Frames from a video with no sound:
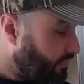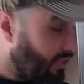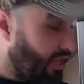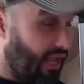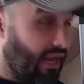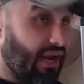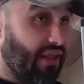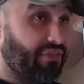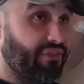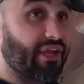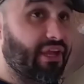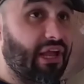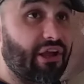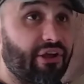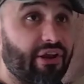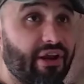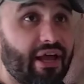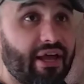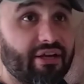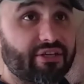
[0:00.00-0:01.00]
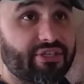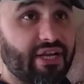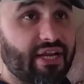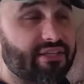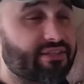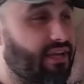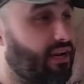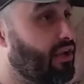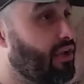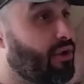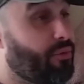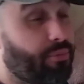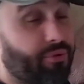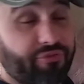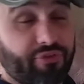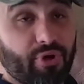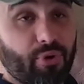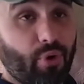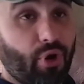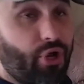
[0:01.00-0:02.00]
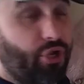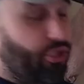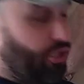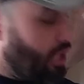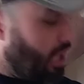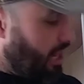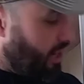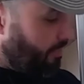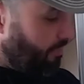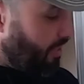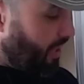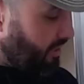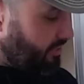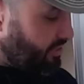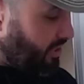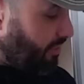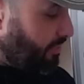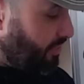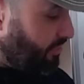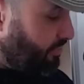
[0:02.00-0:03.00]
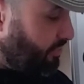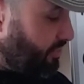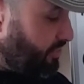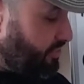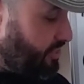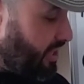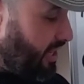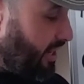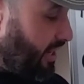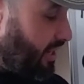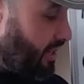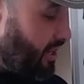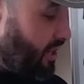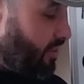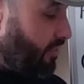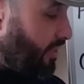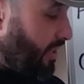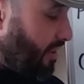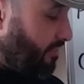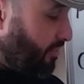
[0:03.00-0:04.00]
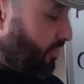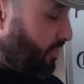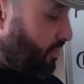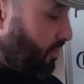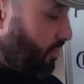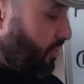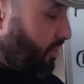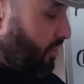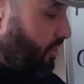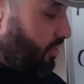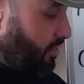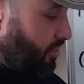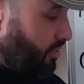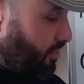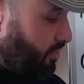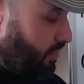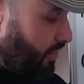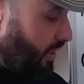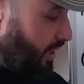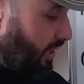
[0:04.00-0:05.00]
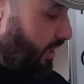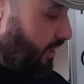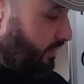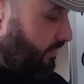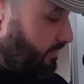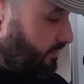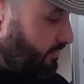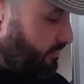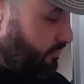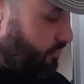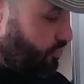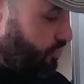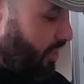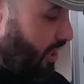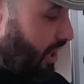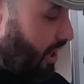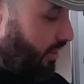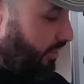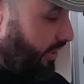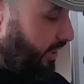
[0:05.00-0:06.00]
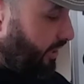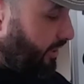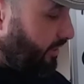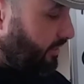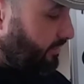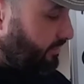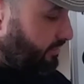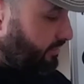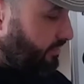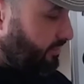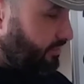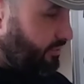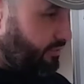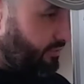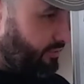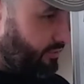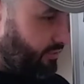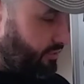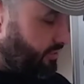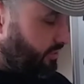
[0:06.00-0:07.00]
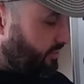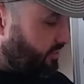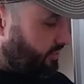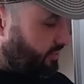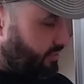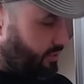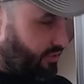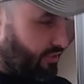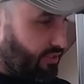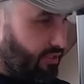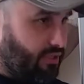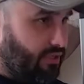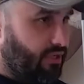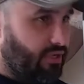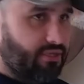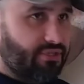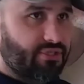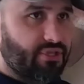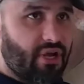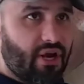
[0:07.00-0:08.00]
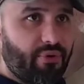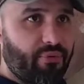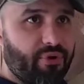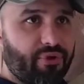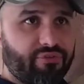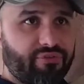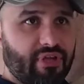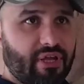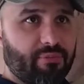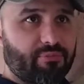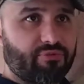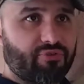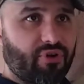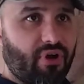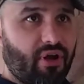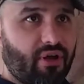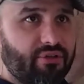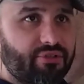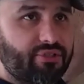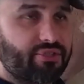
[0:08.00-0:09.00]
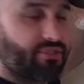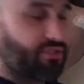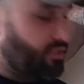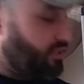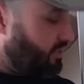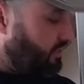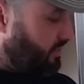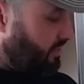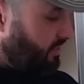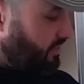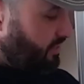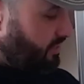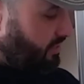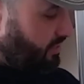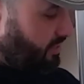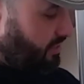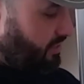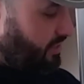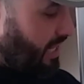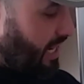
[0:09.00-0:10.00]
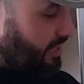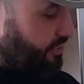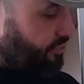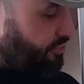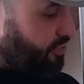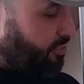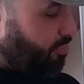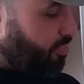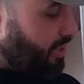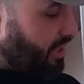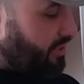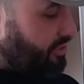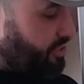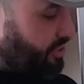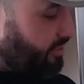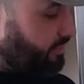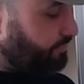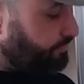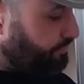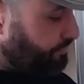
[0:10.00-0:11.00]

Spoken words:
And I think I could have had a chance at it. But there were a lot of bucks coming through this area. You have a little draw here. Just, it's not a real deep draw, it's just a natural depression.